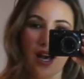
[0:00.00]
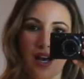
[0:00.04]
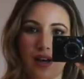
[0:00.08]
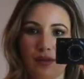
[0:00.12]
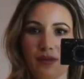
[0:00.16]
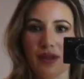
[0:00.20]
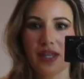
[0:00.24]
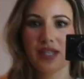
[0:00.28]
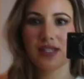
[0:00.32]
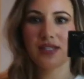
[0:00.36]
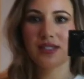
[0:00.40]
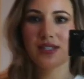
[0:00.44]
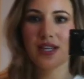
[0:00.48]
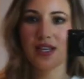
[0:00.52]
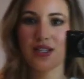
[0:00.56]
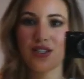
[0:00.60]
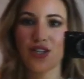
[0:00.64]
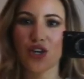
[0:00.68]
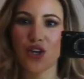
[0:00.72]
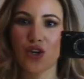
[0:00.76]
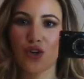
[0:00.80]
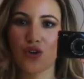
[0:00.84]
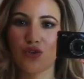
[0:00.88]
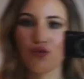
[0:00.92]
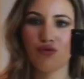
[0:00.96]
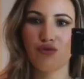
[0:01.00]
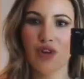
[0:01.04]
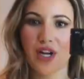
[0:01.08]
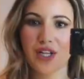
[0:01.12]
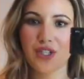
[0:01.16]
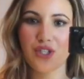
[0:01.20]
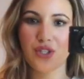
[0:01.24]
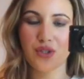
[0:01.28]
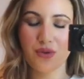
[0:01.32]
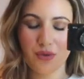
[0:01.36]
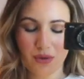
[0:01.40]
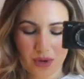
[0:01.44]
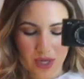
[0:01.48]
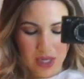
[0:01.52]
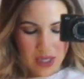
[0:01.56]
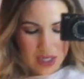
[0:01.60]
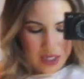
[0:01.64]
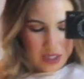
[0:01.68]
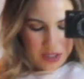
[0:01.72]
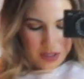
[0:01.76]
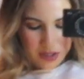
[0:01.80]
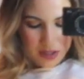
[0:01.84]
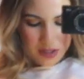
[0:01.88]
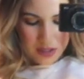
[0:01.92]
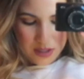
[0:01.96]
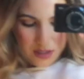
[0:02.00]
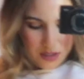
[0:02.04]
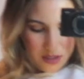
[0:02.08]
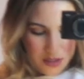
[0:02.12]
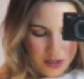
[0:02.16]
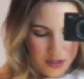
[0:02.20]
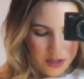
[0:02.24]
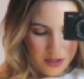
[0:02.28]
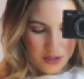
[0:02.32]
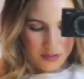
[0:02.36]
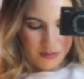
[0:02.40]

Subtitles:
It says graduate,